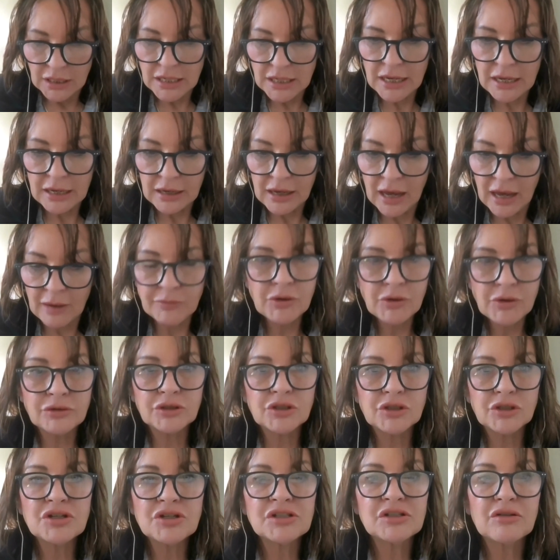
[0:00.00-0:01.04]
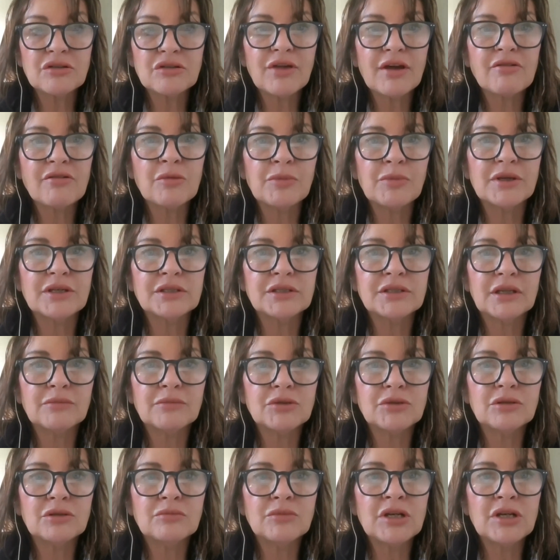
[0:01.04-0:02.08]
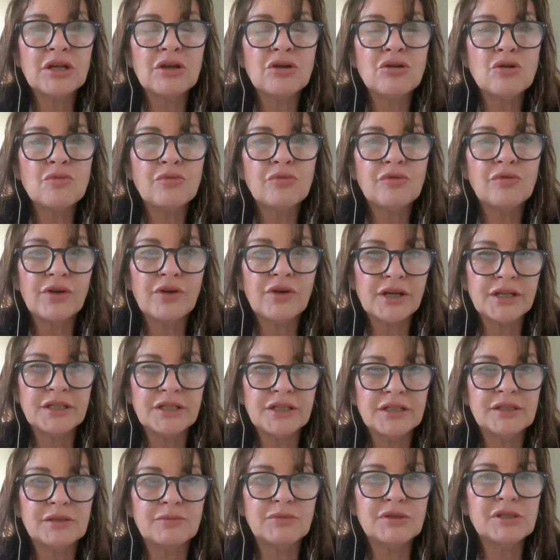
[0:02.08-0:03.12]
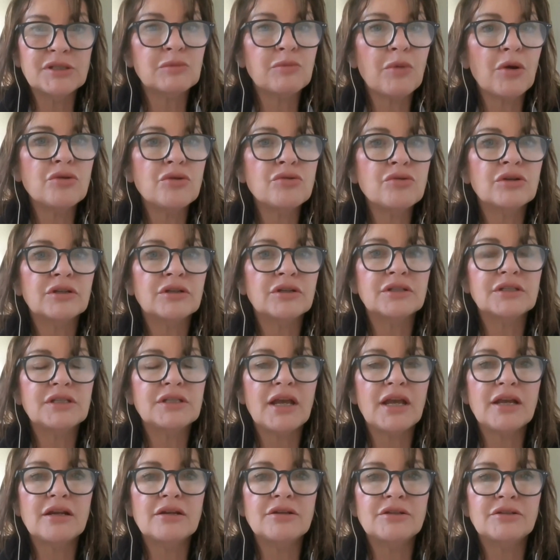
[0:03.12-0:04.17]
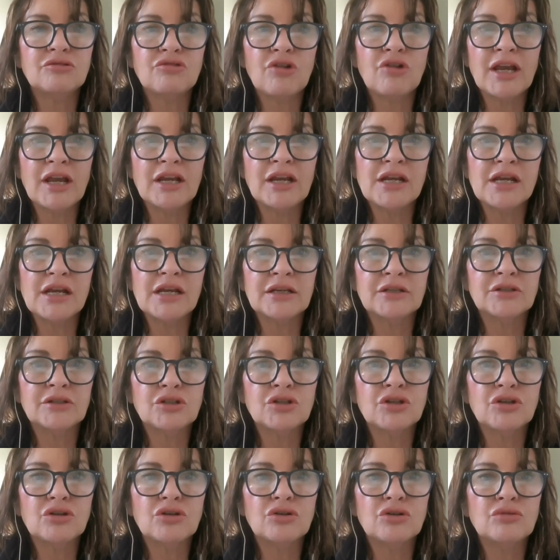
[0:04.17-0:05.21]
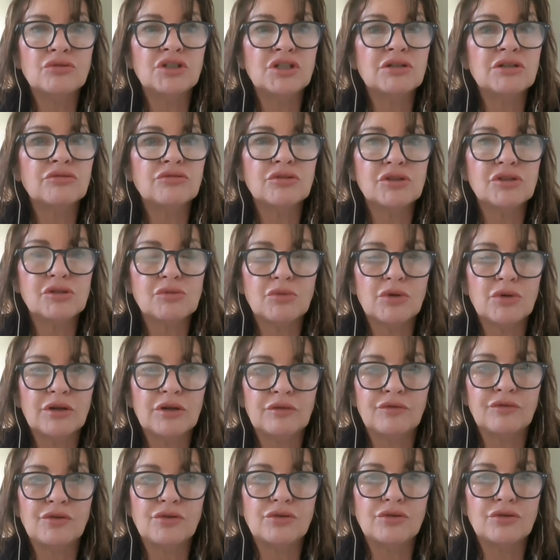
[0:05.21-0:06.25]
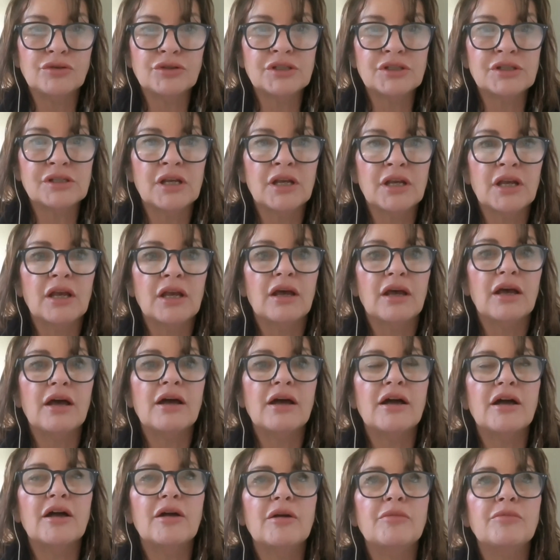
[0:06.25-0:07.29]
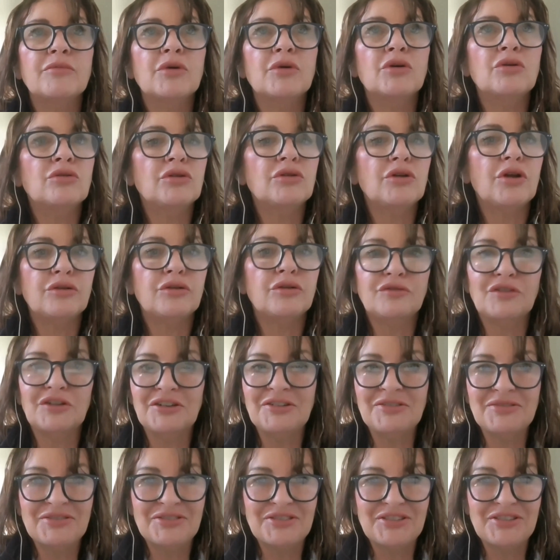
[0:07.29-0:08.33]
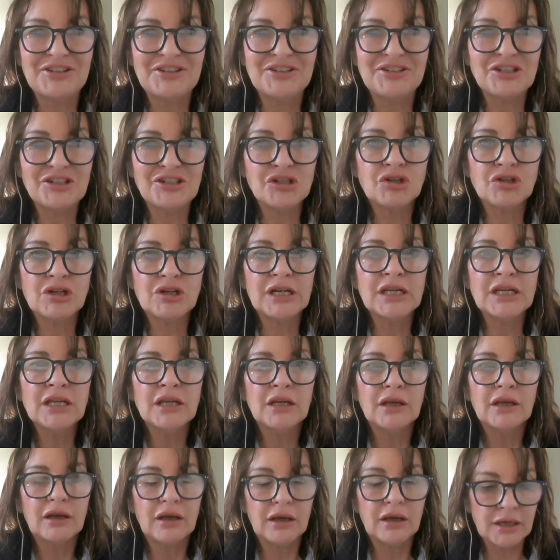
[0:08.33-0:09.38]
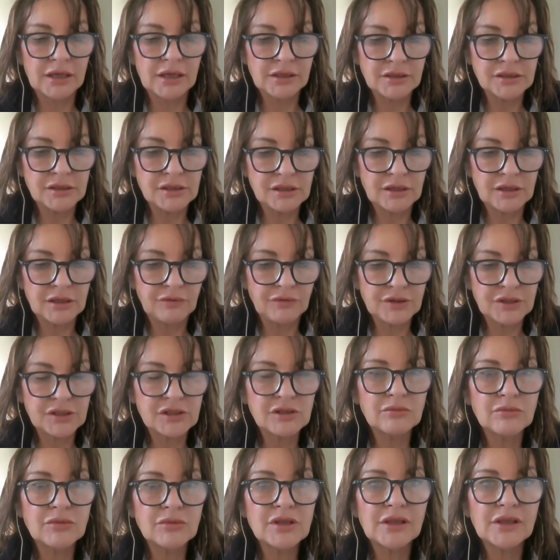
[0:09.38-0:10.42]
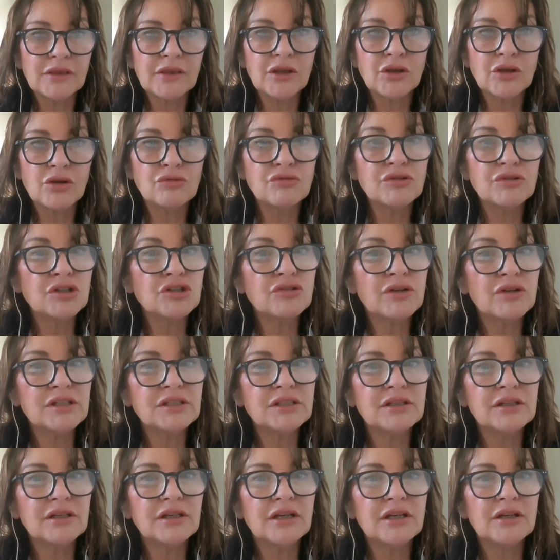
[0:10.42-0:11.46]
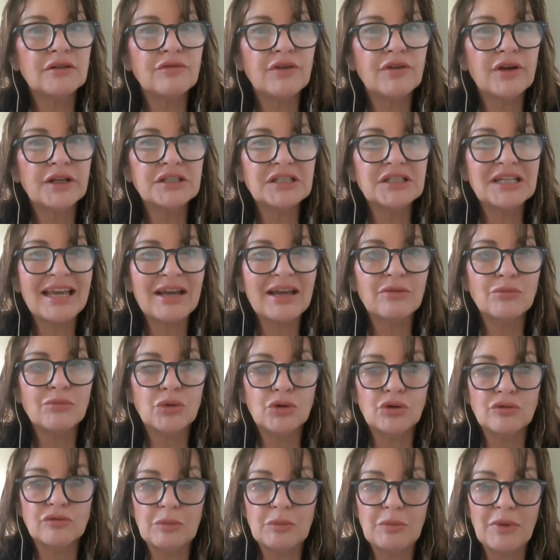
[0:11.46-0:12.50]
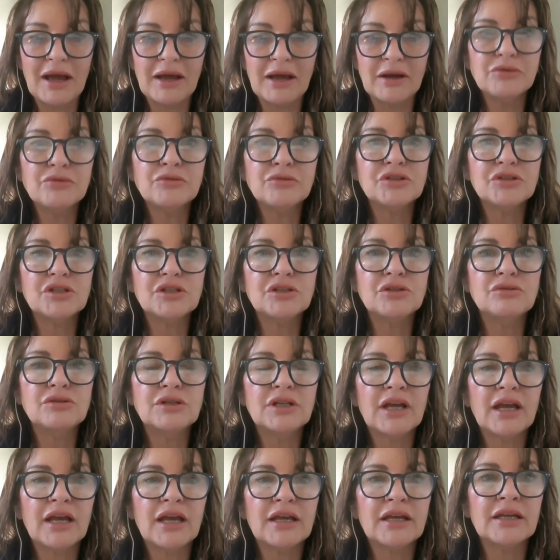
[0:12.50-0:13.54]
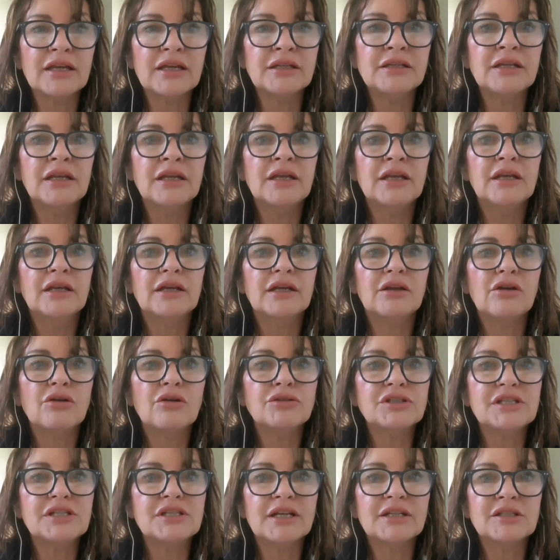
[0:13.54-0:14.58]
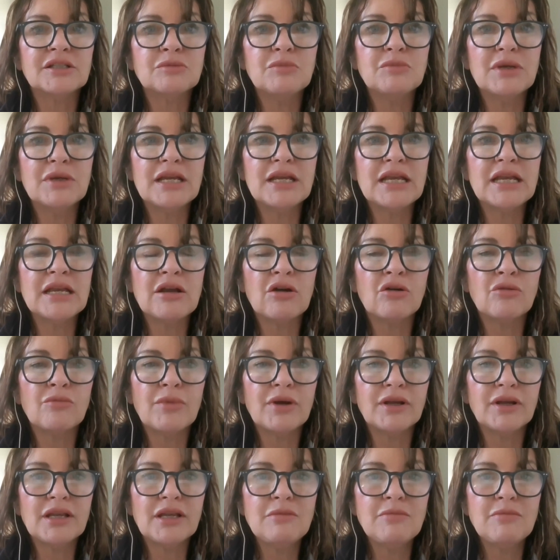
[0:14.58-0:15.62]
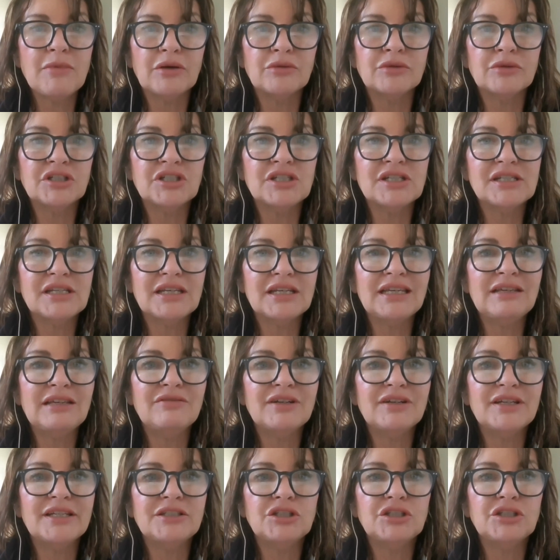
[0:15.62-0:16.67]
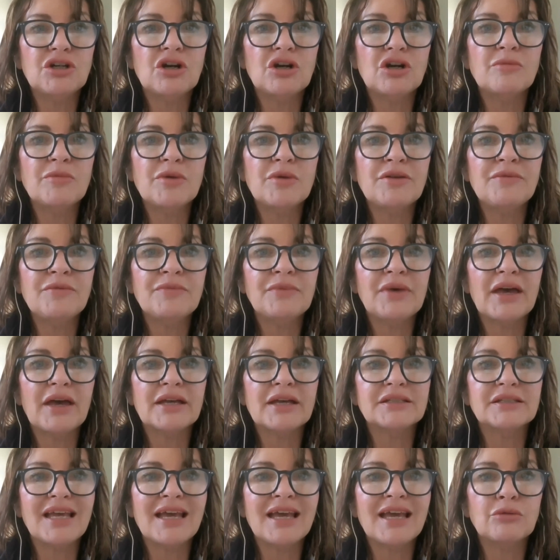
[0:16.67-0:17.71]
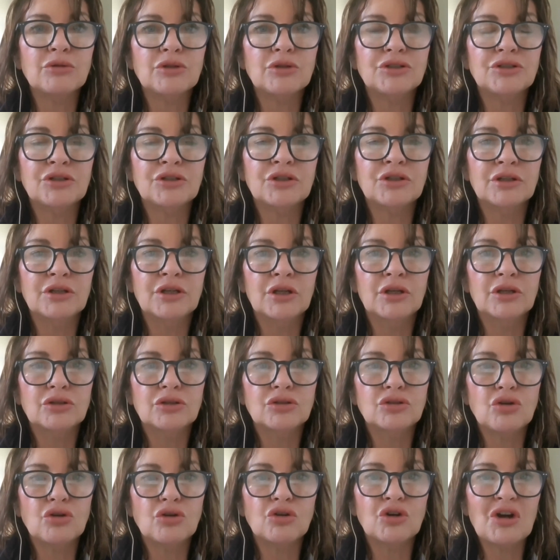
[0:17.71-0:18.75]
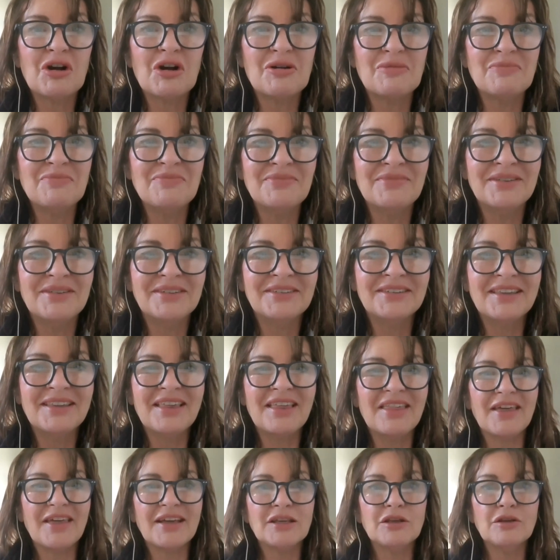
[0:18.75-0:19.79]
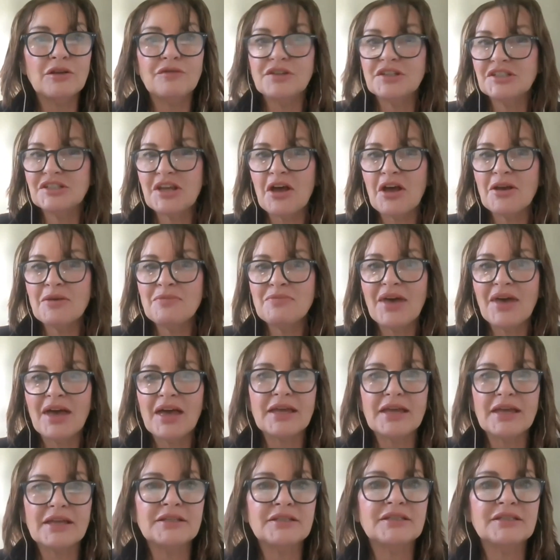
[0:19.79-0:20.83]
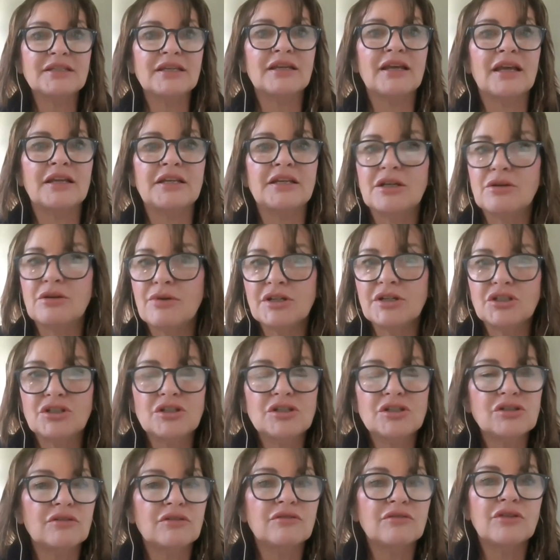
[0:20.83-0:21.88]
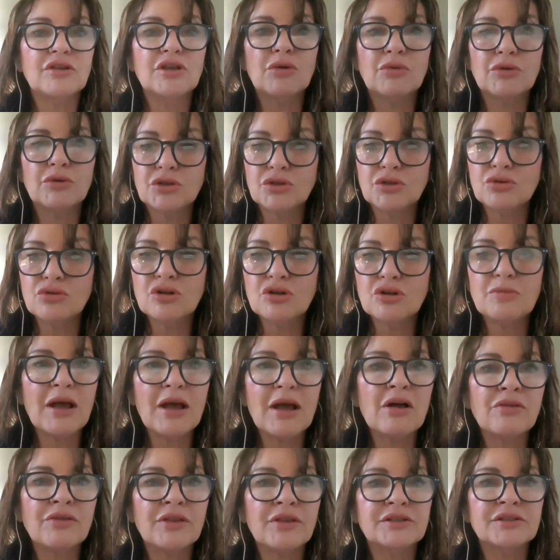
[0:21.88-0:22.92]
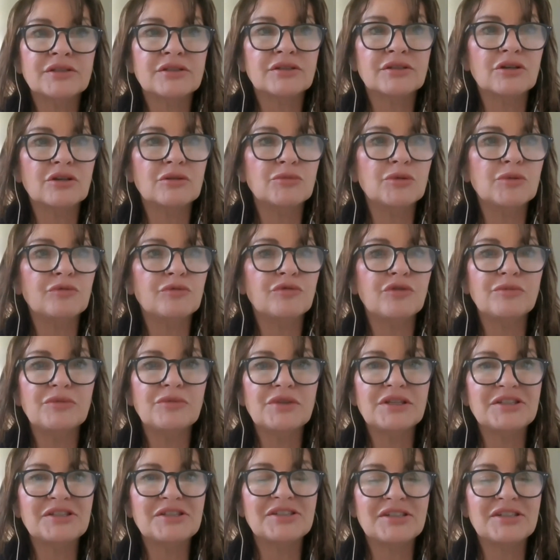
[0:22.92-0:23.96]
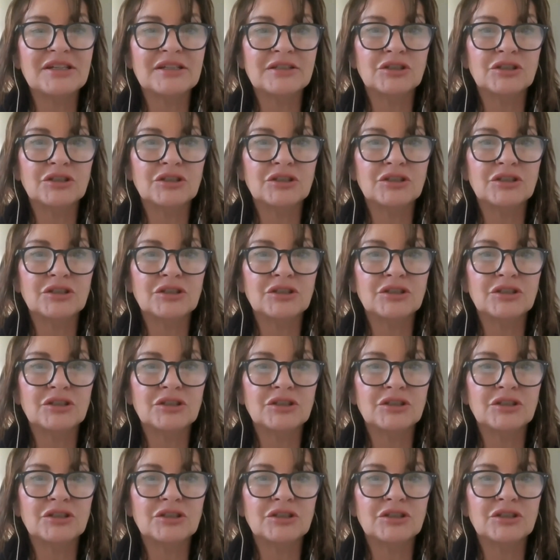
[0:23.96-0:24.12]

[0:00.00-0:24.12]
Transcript: yeah, I'm not just a therapist. I'm somebody who provides bespoke and tailored training to children's workforce um, all over the country. And if it's something that you're interested in finding out more about, you can contact me on my email, which is evelyn Charmer at outlook.com. Thank you for your time and any questions or anything you want to talk about that's come up from this